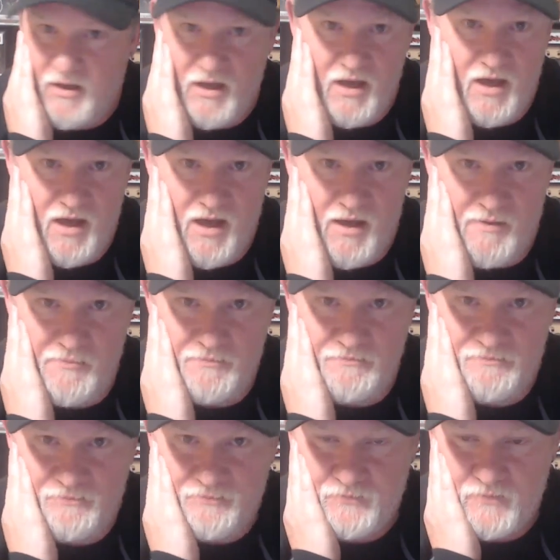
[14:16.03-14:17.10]

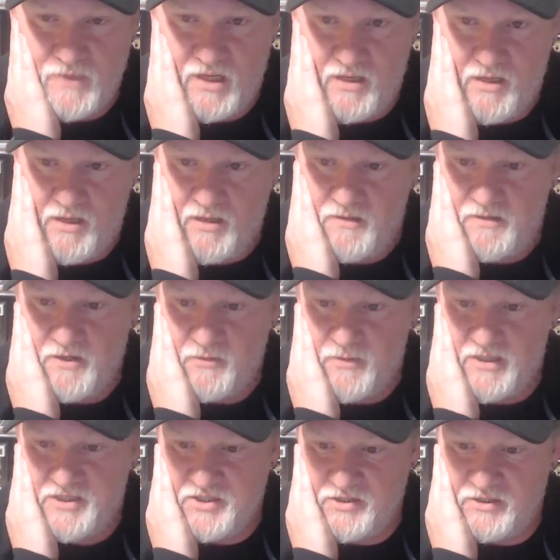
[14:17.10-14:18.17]
the
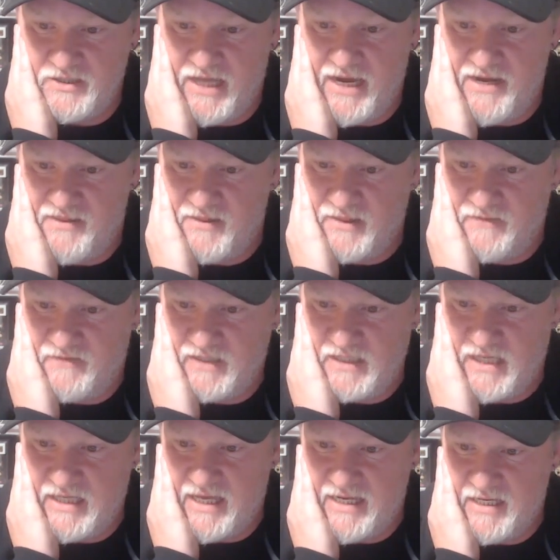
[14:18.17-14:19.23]
original Night of the Living
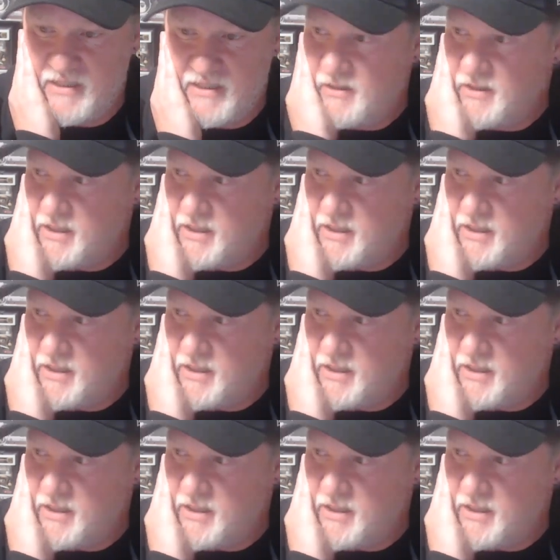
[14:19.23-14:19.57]
Dead,